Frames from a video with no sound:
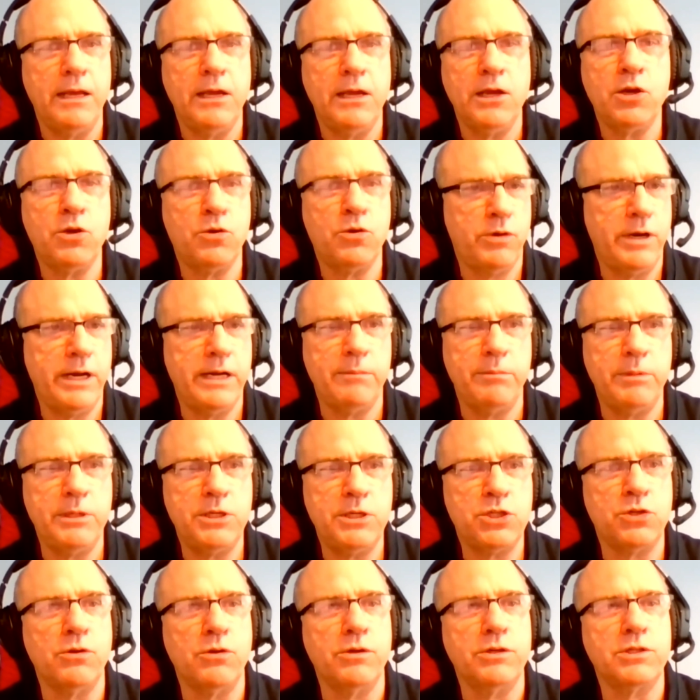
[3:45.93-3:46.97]
incredibly
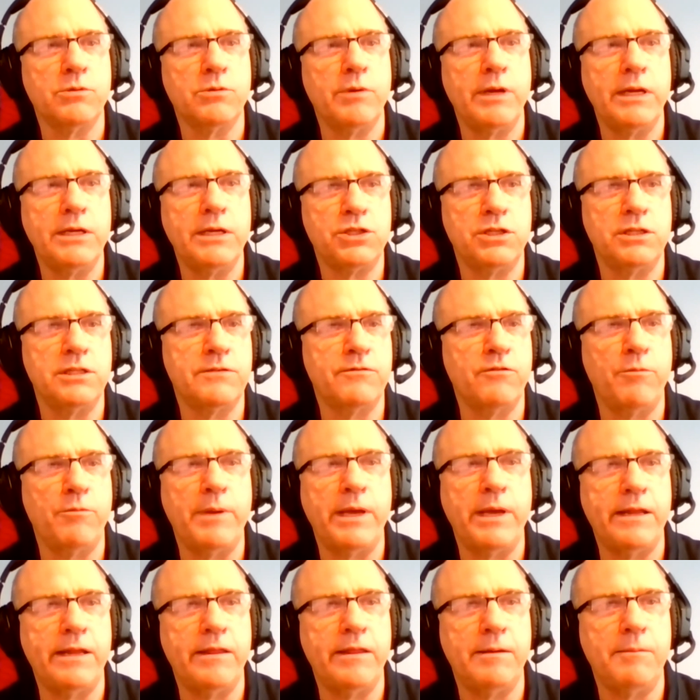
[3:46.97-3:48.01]
short durations for
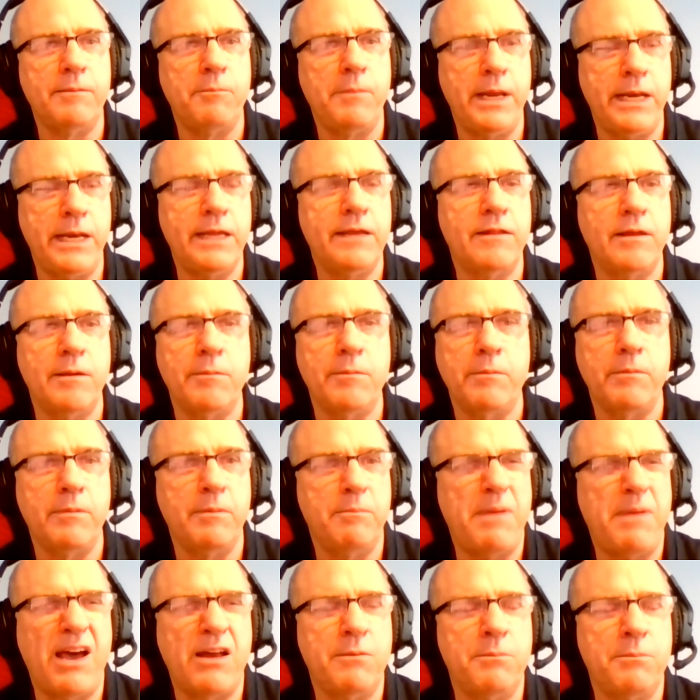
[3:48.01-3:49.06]
many of them
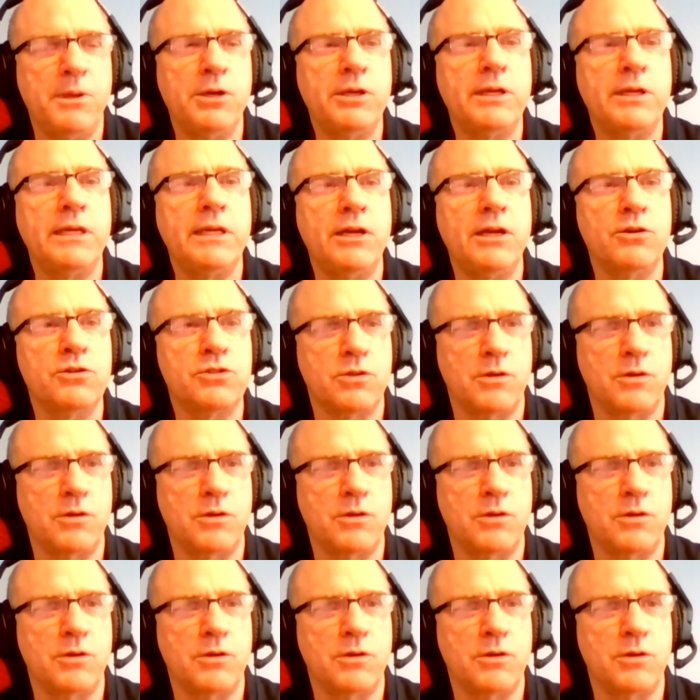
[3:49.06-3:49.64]
about 1 million years or